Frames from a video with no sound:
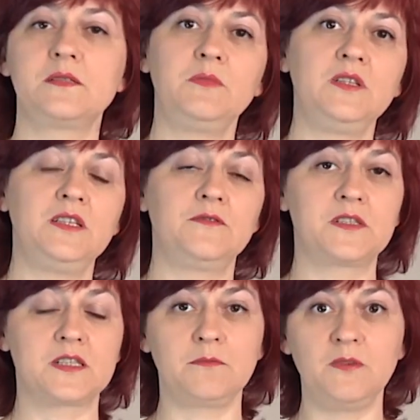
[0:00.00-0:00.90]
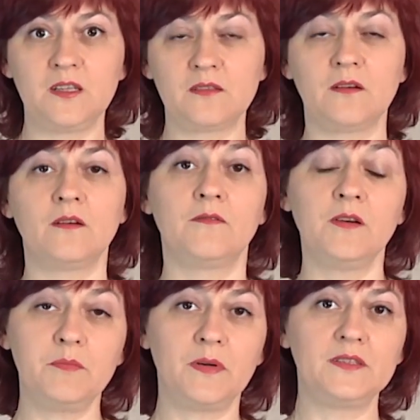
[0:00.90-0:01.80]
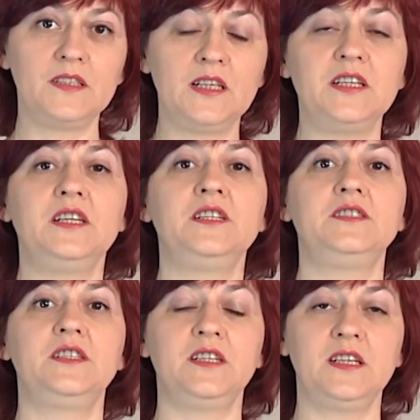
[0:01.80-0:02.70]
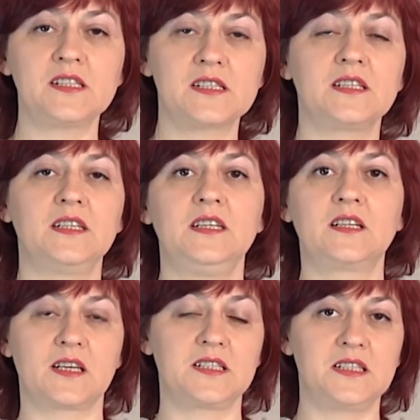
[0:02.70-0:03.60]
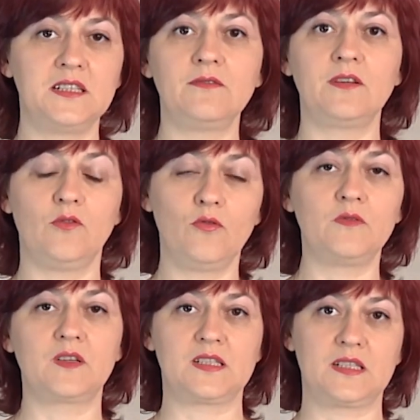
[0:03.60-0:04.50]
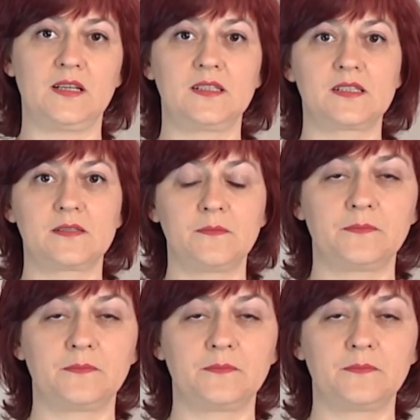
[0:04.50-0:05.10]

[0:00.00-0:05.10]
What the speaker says: used dark colors in the Irish project with light mesh.